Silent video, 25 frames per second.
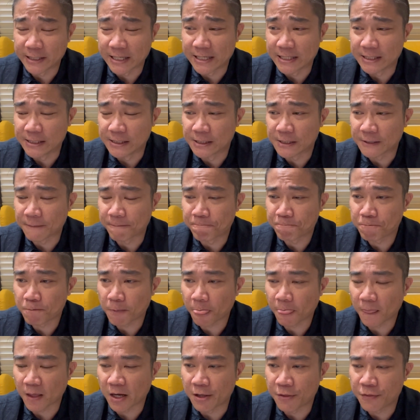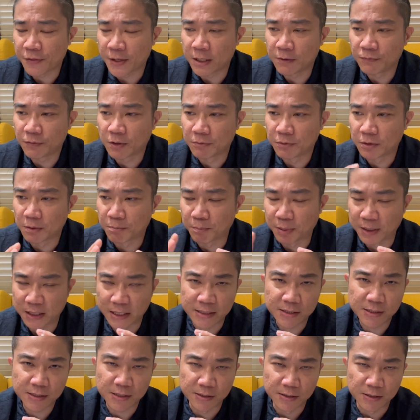And I think the
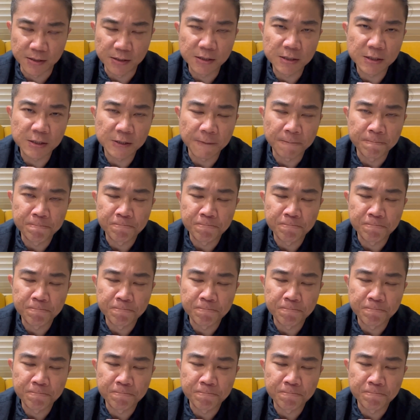pluses,